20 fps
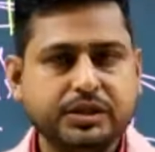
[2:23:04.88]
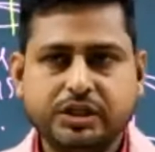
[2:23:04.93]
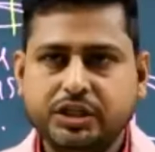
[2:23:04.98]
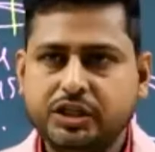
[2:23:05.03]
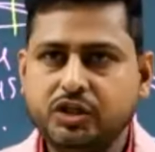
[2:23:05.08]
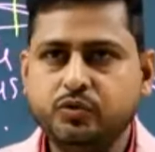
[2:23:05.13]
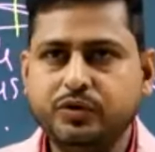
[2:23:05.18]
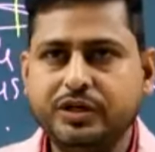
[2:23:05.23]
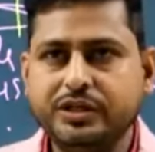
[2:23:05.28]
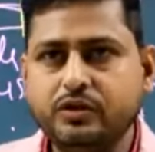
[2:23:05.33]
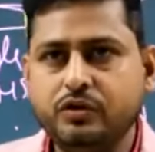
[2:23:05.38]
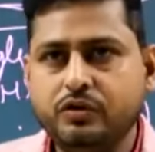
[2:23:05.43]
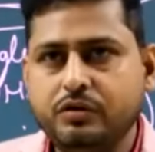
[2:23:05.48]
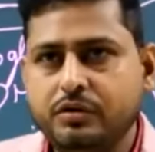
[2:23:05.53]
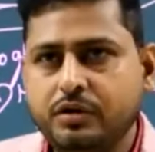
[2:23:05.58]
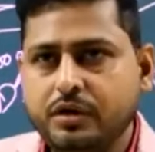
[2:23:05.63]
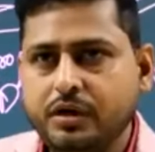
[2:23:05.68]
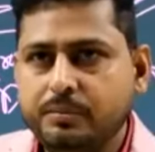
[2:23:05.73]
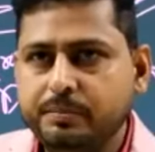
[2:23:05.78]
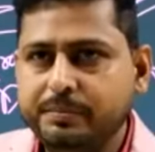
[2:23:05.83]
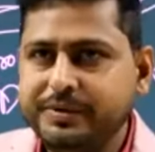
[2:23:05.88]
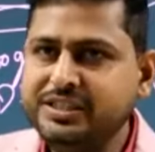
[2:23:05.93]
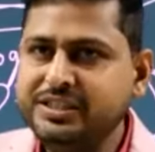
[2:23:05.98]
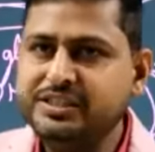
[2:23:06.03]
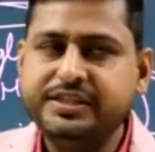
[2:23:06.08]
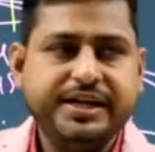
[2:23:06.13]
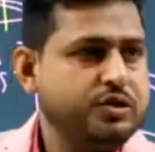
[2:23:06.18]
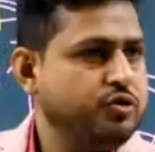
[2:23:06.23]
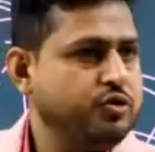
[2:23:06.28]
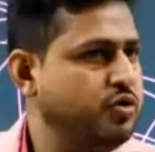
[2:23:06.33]
Even though there
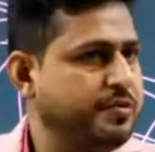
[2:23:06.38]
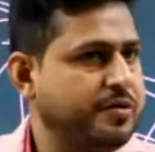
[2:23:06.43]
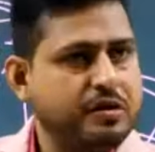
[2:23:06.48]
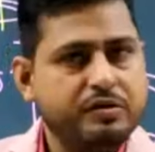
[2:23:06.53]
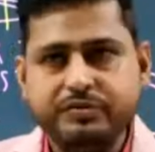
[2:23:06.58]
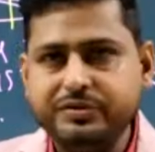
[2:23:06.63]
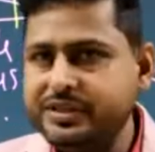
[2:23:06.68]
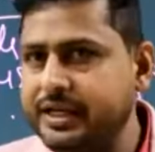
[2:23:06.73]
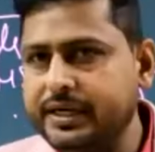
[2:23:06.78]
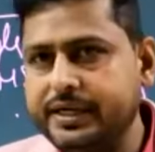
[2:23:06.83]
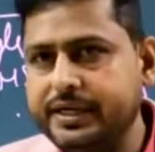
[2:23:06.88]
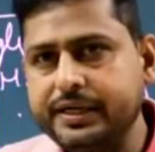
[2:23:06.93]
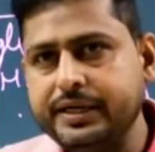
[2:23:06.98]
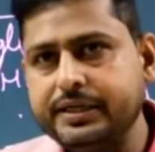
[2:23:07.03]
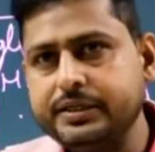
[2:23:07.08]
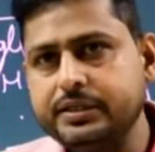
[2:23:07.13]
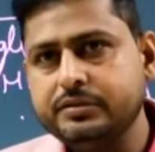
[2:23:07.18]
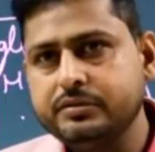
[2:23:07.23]
is no problem with the internet.